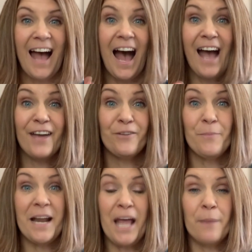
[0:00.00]
Hi
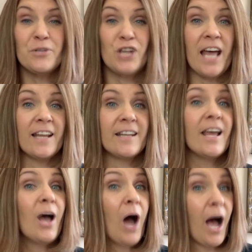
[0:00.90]
everybody, I'm Shannon.
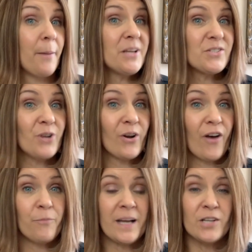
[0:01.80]
I'm gonna start
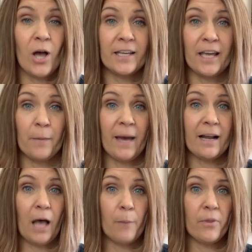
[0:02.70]
off by talking about a
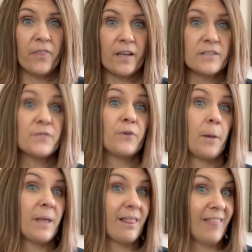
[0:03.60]
couple things
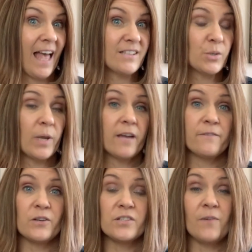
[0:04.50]
from last week.
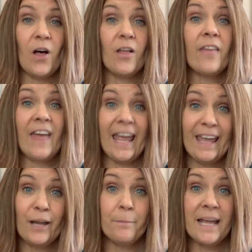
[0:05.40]
First of all, The
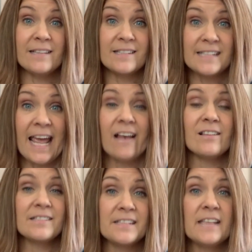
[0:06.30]
Handmaid's
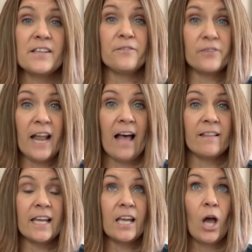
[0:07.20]
Tale season
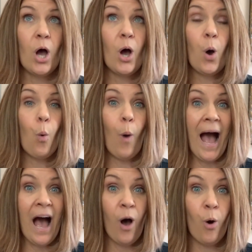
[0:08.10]
finale.
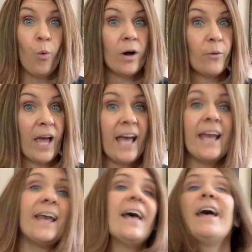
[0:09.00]
Wow, okay.